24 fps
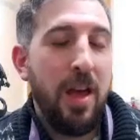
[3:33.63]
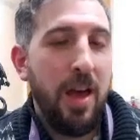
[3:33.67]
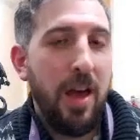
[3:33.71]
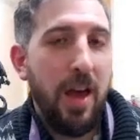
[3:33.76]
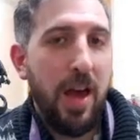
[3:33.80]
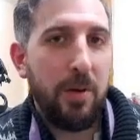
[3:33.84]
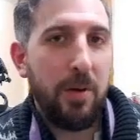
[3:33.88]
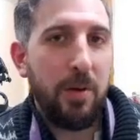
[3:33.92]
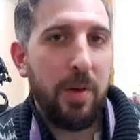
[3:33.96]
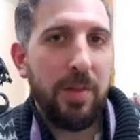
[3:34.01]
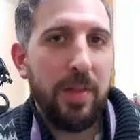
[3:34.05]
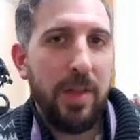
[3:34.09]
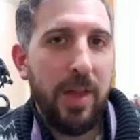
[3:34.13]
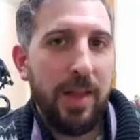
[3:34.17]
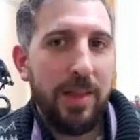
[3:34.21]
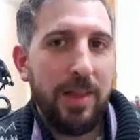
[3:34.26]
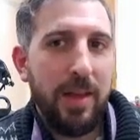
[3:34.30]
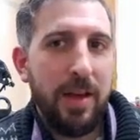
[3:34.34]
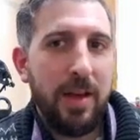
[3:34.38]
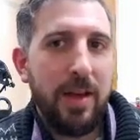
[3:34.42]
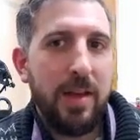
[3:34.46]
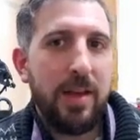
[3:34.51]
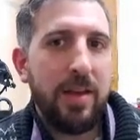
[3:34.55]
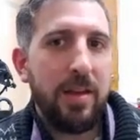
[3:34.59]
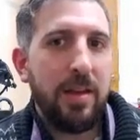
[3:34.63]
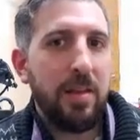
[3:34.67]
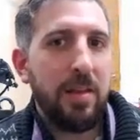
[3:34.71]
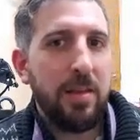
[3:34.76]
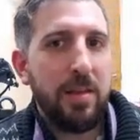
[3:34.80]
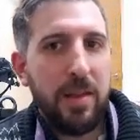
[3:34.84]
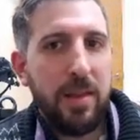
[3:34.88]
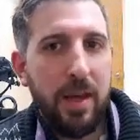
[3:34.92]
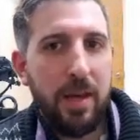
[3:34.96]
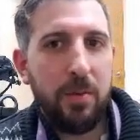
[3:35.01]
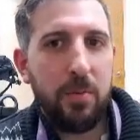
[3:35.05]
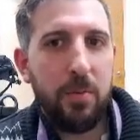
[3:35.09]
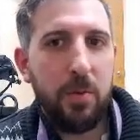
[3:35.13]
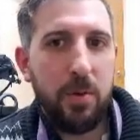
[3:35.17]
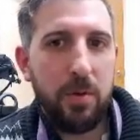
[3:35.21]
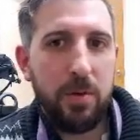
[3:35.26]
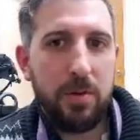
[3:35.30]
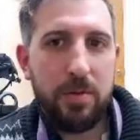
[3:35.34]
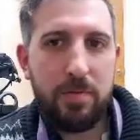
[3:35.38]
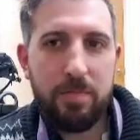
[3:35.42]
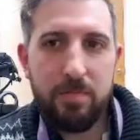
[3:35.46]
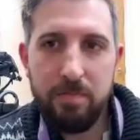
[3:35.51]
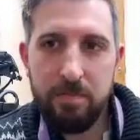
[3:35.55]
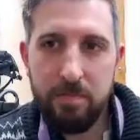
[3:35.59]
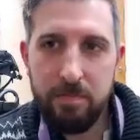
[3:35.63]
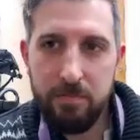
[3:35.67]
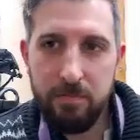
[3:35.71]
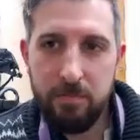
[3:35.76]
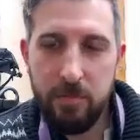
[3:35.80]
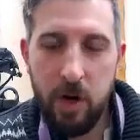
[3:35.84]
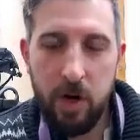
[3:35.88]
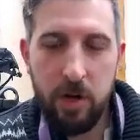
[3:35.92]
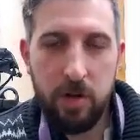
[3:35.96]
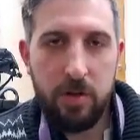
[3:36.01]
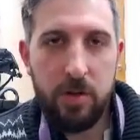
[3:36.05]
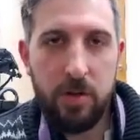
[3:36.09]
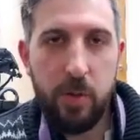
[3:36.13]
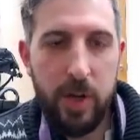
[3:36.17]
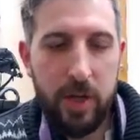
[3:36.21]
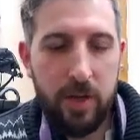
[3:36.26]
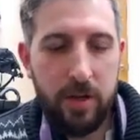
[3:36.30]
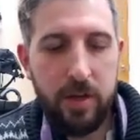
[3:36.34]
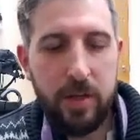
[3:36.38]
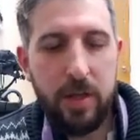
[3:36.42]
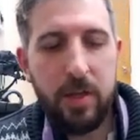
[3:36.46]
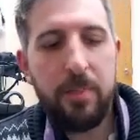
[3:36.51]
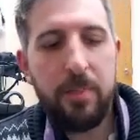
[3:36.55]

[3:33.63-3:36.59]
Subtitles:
I run that line. That will run quickly.